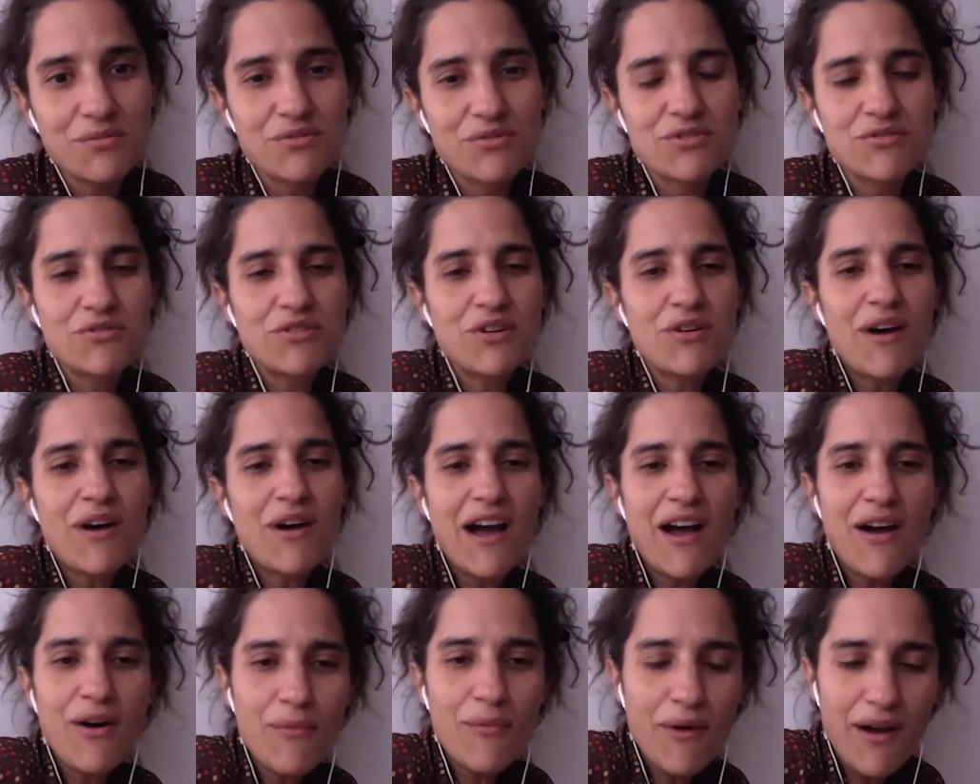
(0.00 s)
Do you know
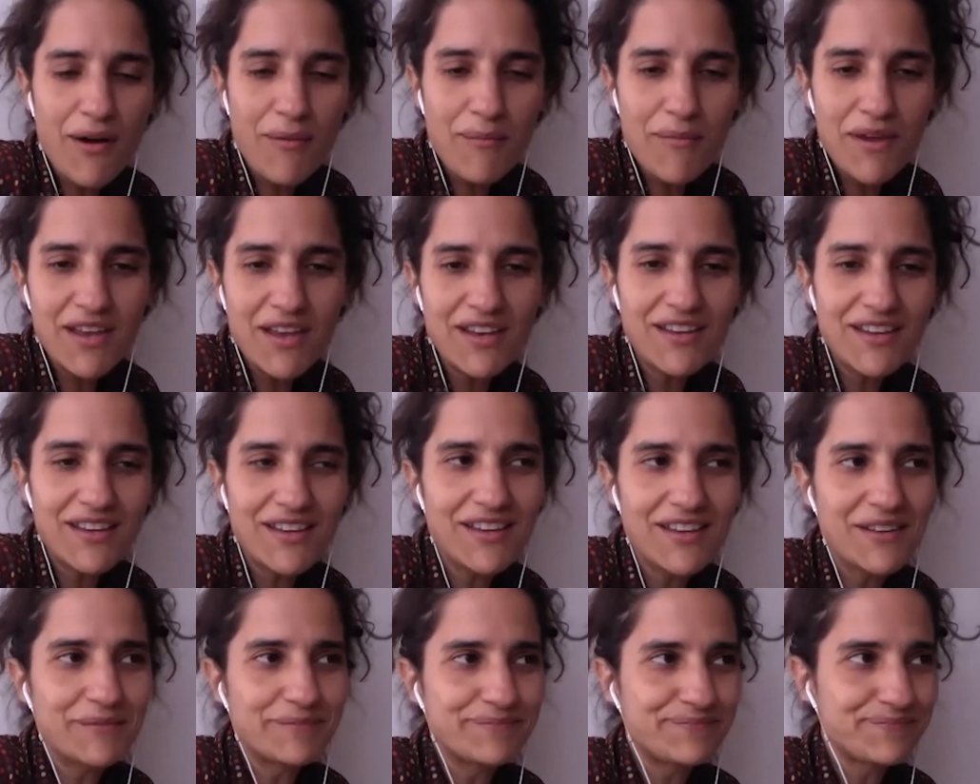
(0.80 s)
how
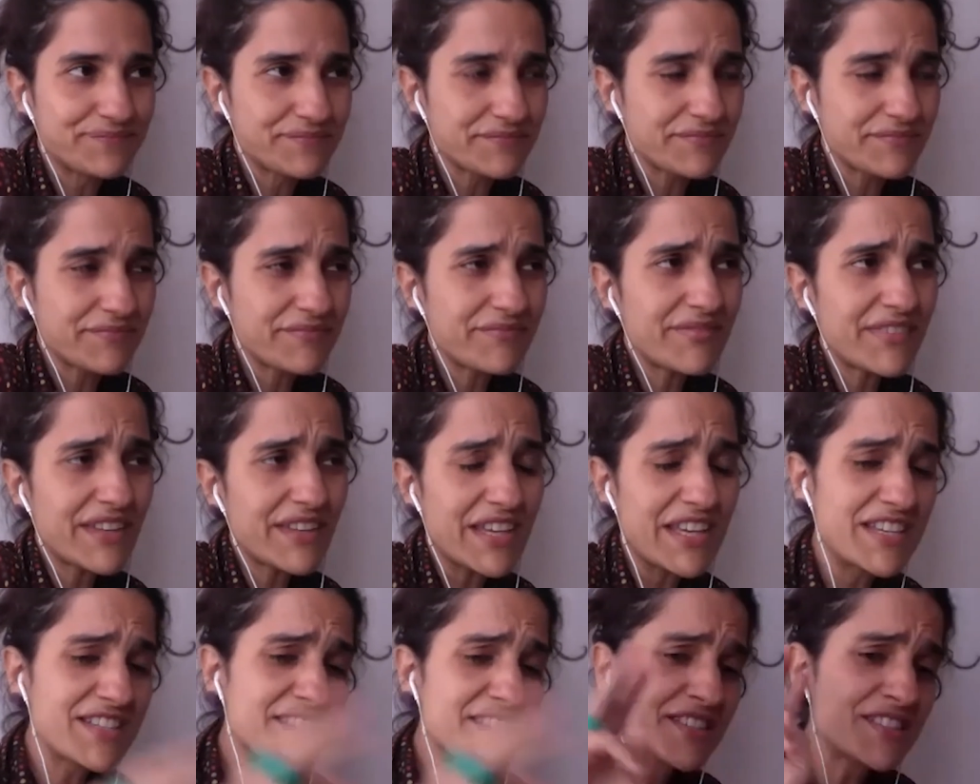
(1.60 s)
many
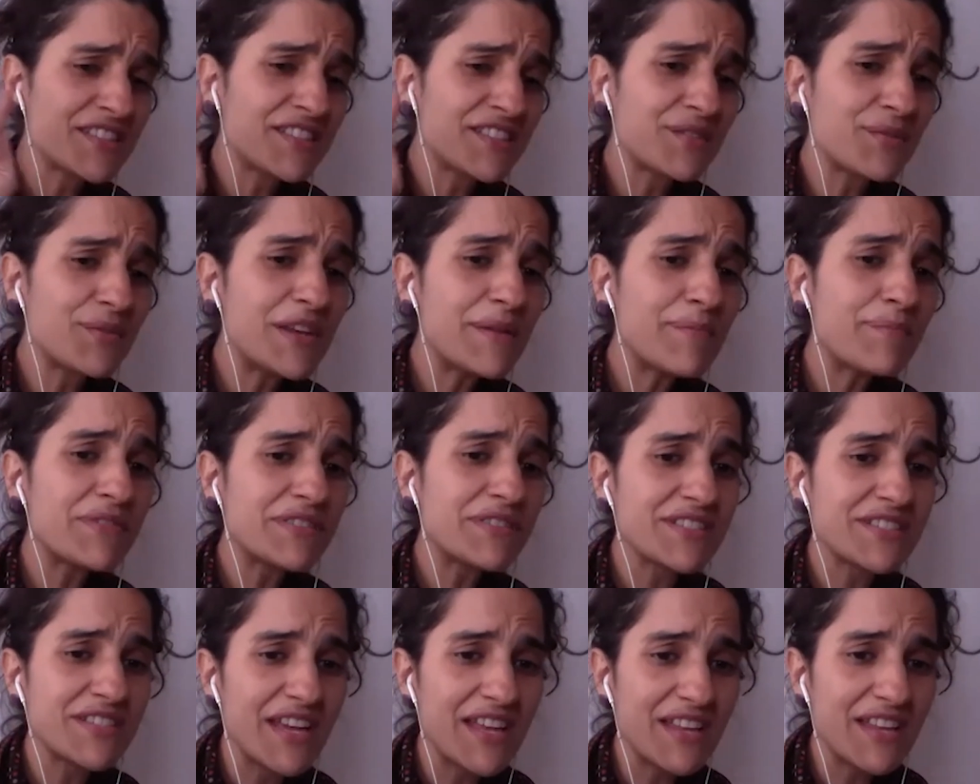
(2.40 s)
is
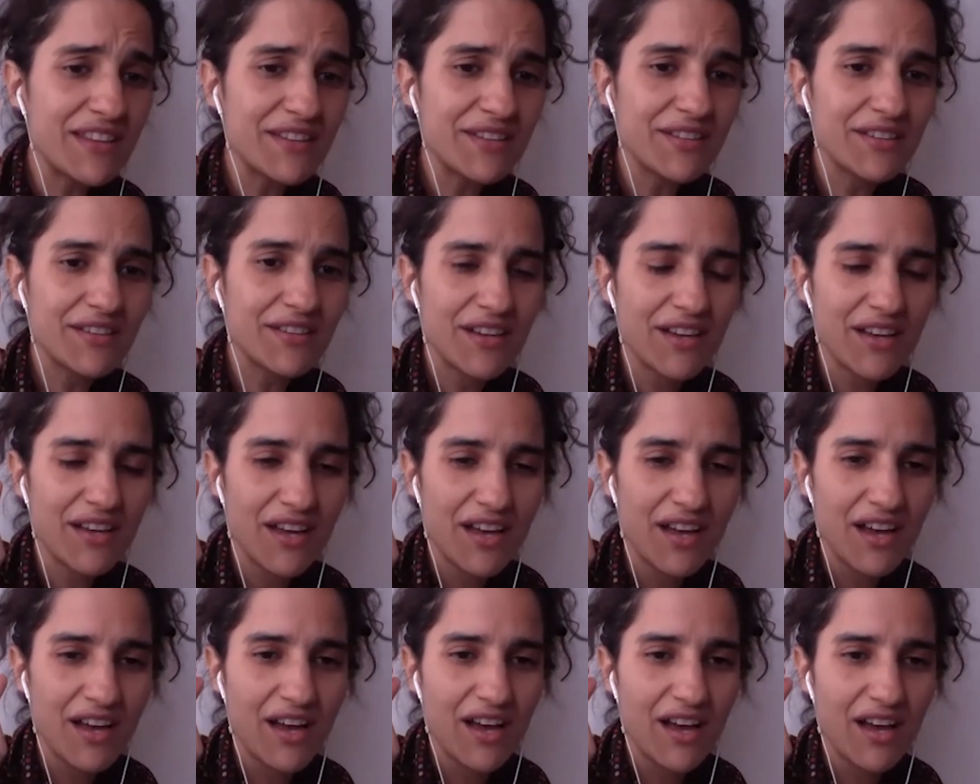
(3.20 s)
3%
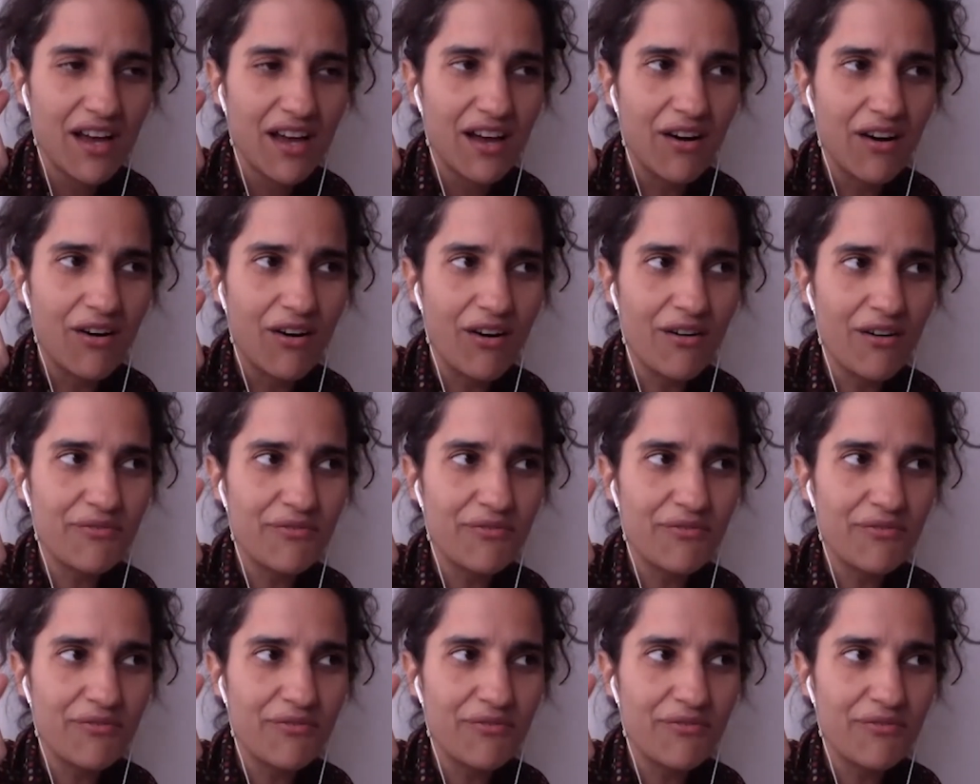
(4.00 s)
of